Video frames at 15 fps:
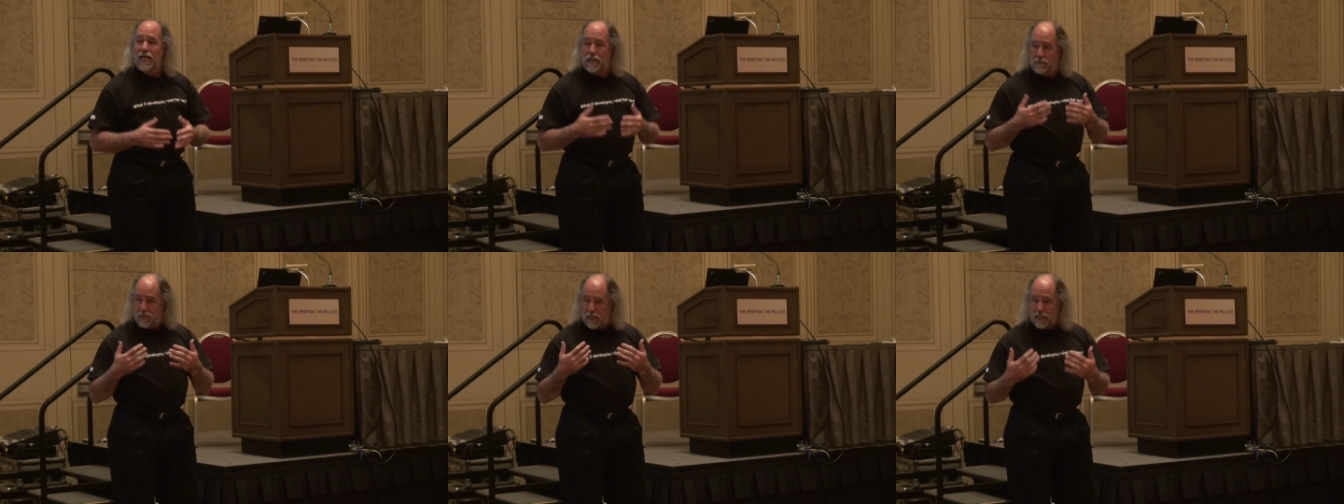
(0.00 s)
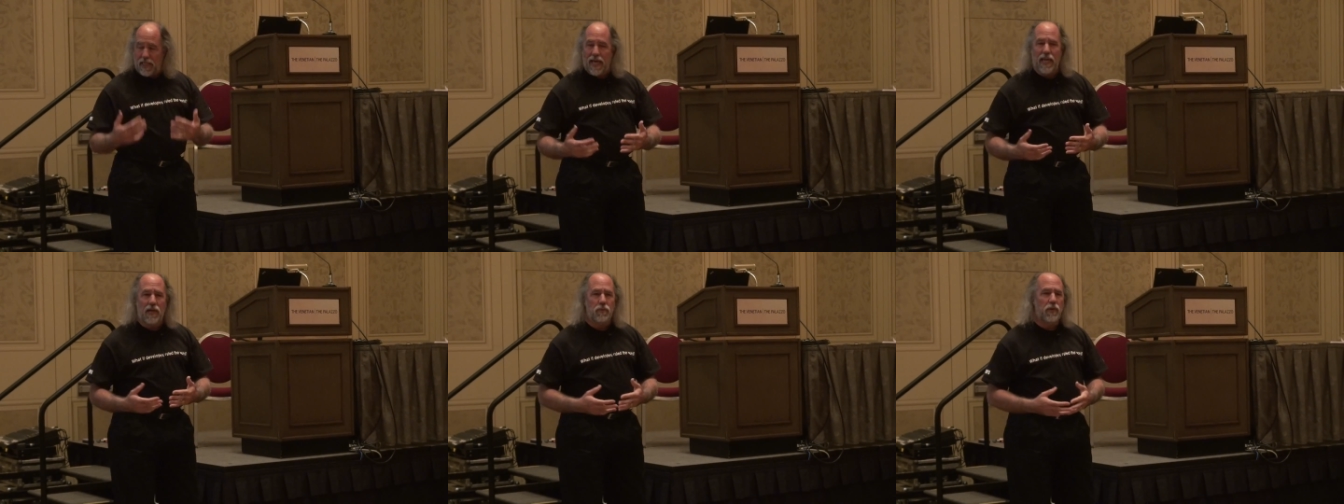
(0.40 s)
and I'm
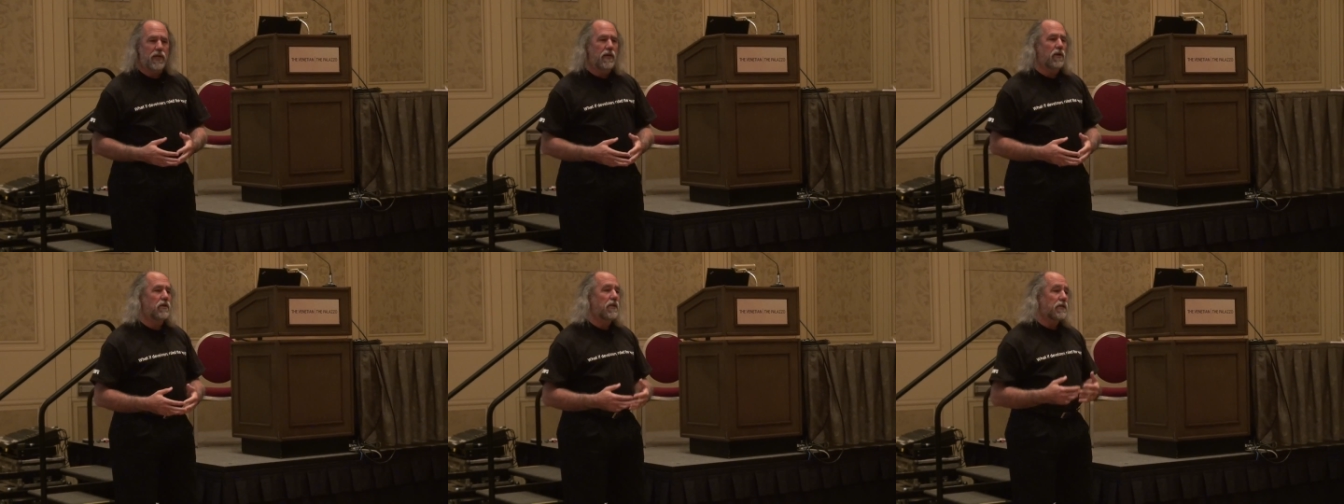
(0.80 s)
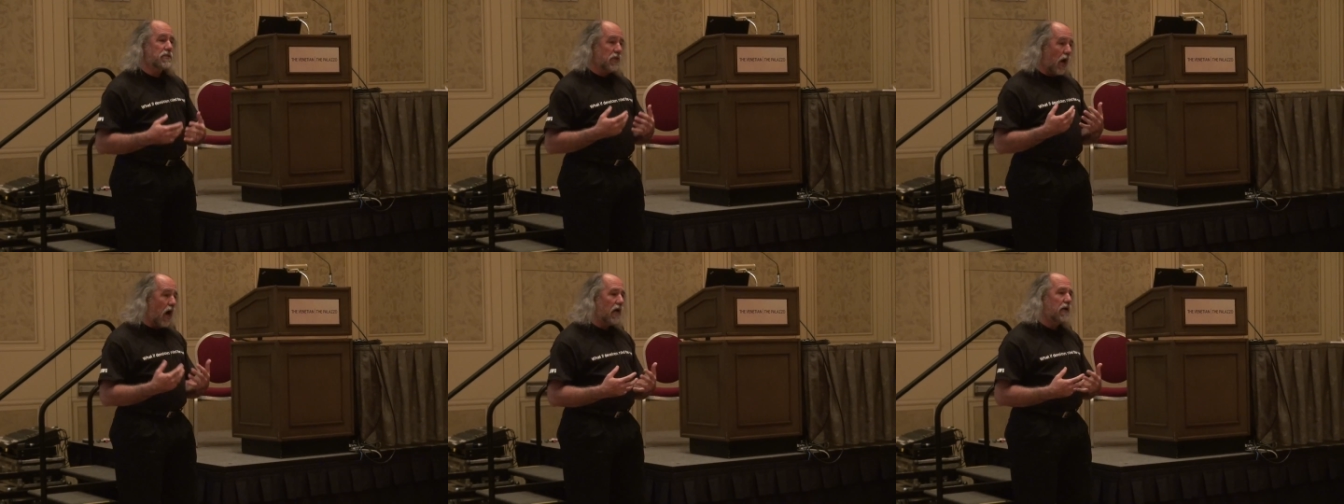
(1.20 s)
delighted we're here to
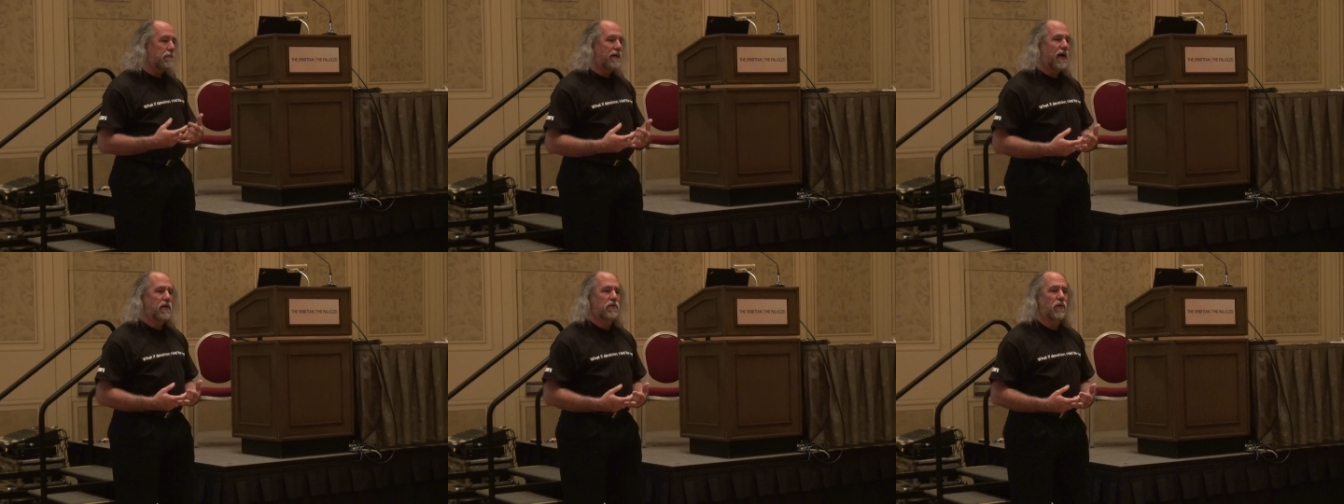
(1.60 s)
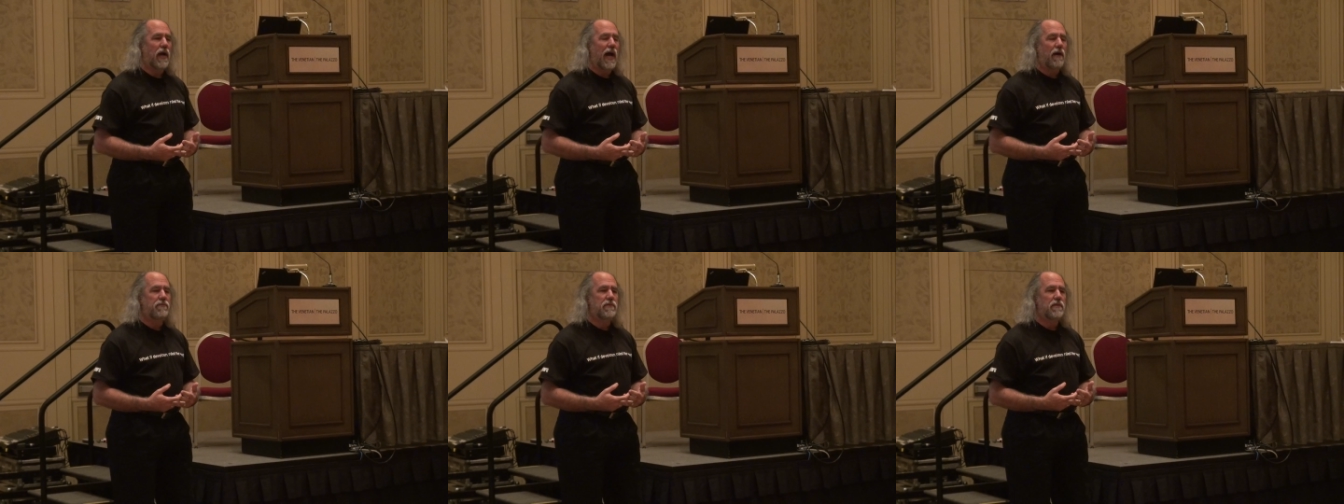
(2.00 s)
talk about
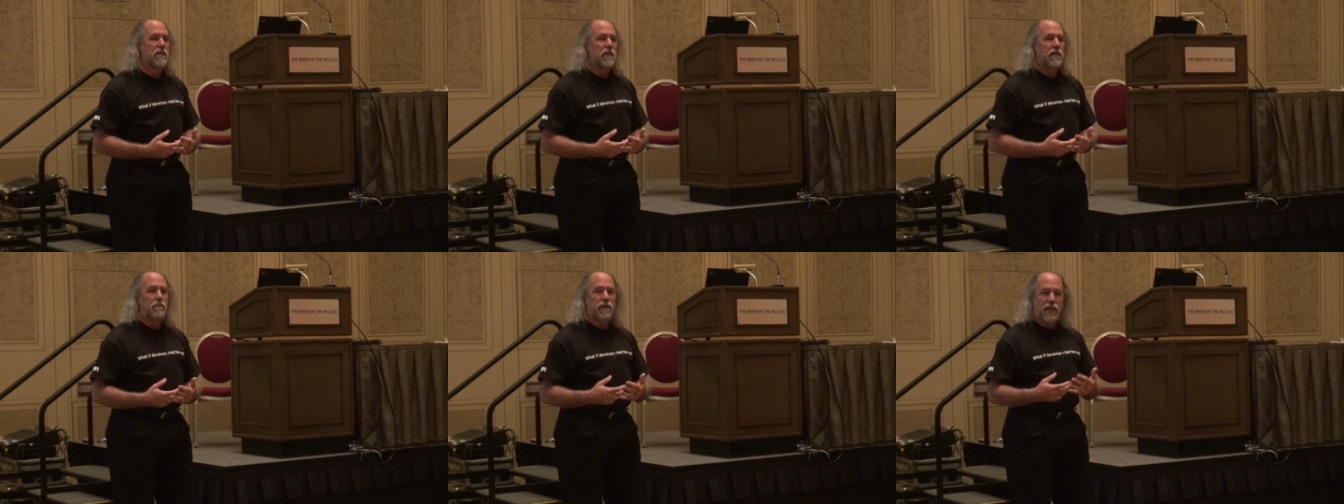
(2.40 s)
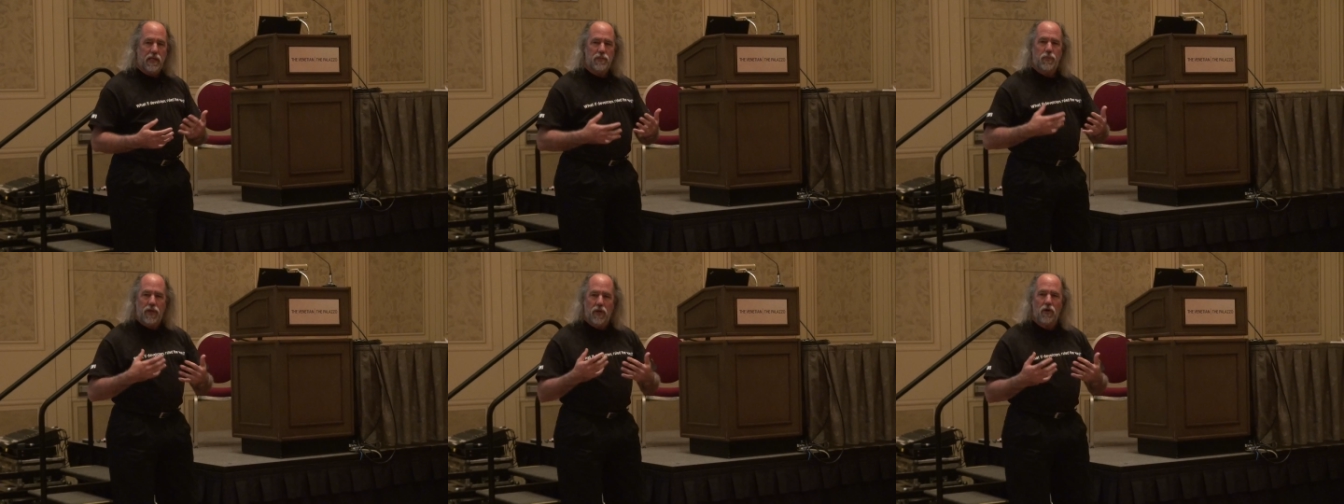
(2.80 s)
craft,
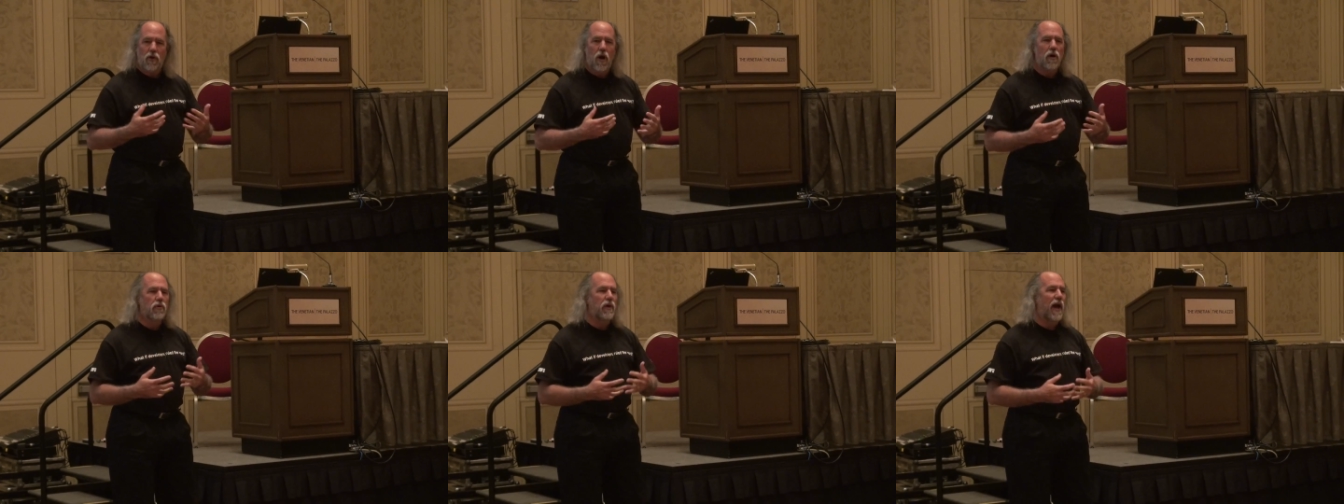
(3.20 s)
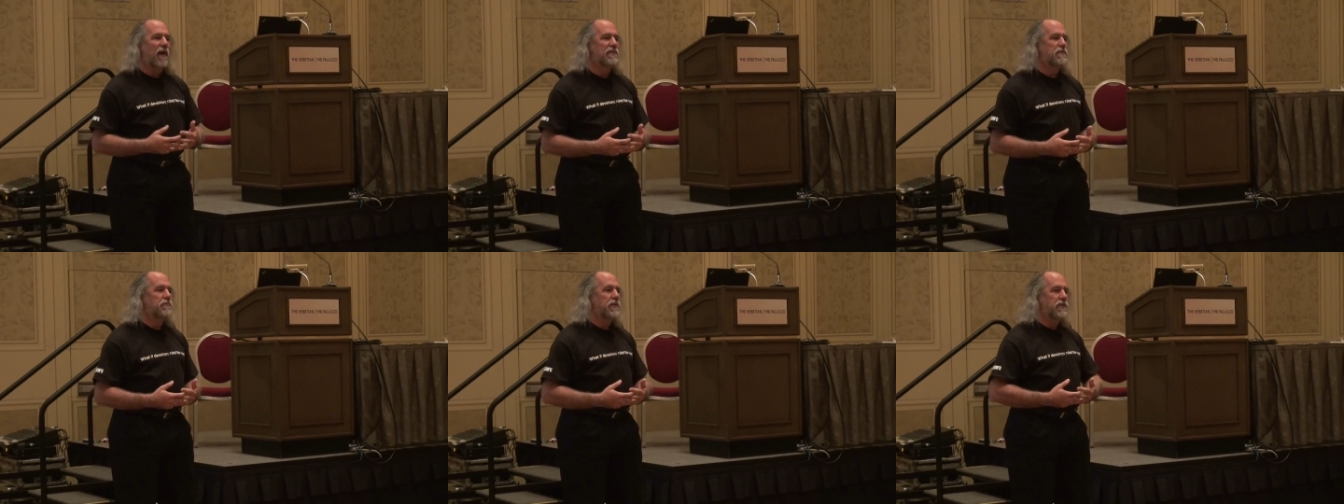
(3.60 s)
because we are all
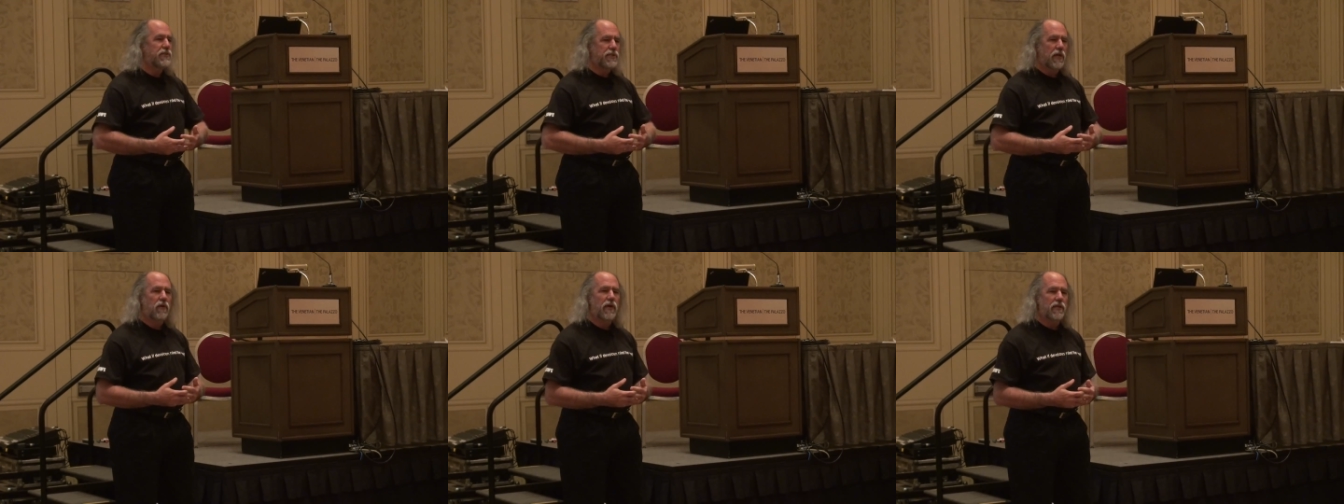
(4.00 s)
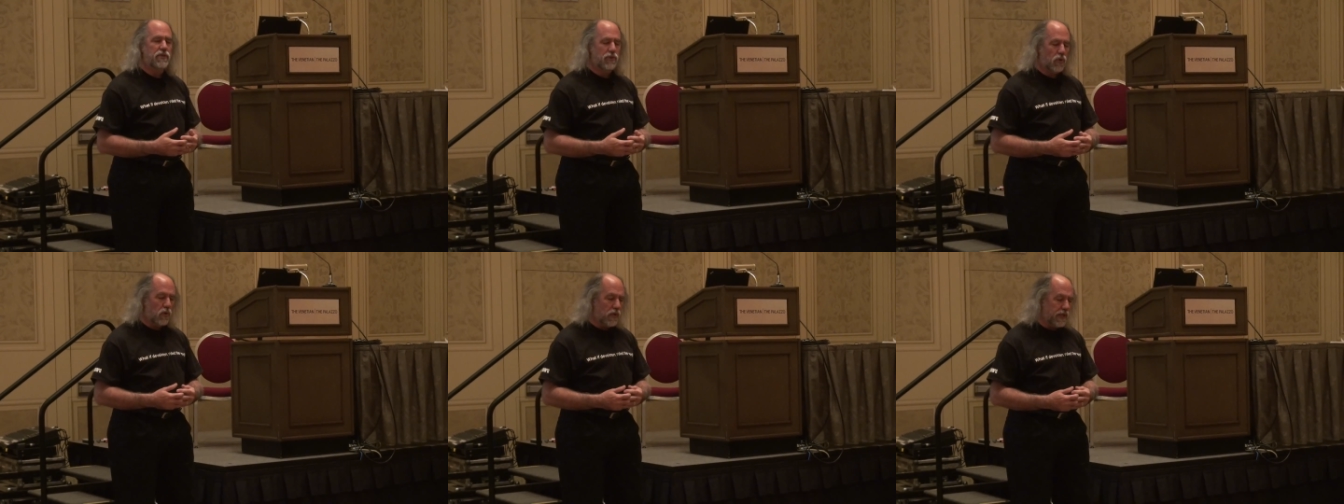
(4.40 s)
craftsmen sharing
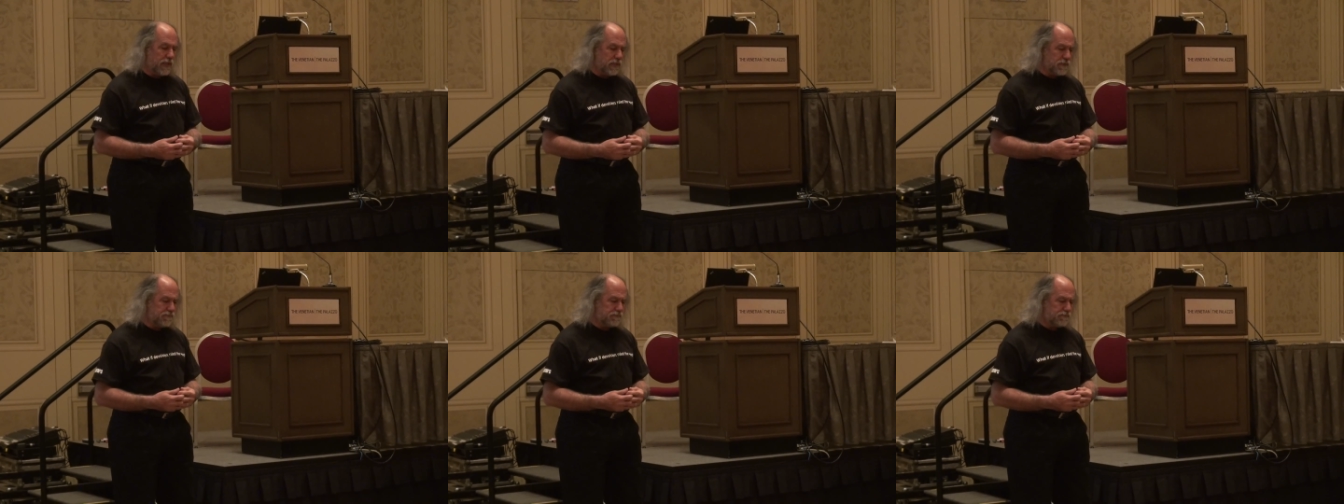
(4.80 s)
stories.